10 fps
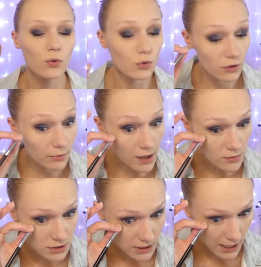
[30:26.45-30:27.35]
cooler
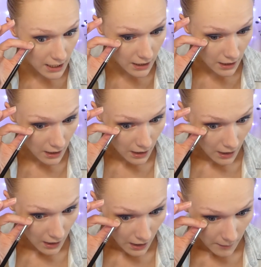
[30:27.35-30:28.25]
brown shade,
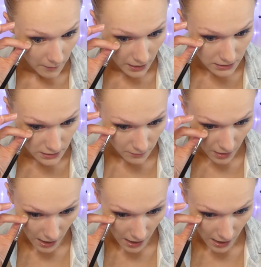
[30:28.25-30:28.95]
pinch the